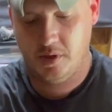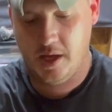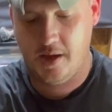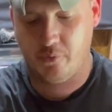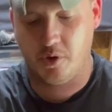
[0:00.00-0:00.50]
I
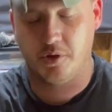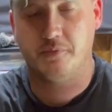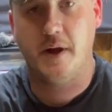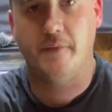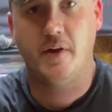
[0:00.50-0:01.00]
have one of their
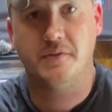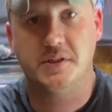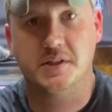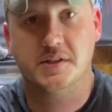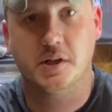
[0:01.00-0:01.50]

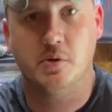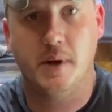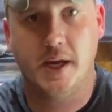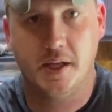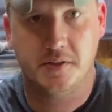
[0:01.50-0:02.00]
5.56 single
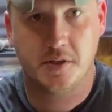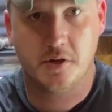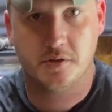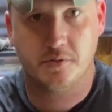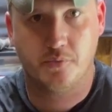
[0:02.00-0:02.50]
mag
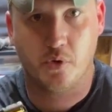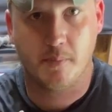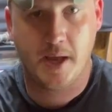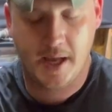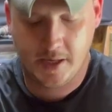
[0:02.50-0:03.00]
inserts for a
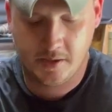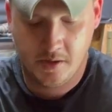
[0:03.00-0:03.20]
mag.